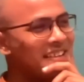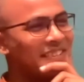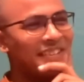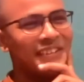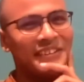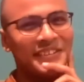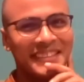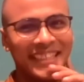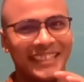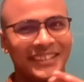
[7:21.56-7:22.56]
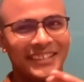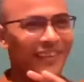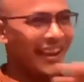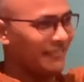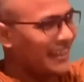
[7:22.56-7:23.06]
so she don't
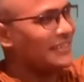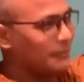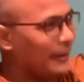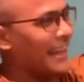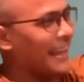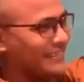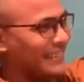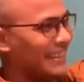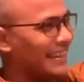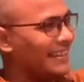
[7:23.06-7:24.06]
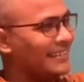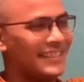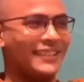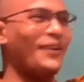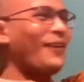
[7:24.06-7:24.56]
like, very small actually. She
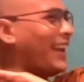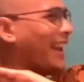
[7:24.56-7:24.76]
don't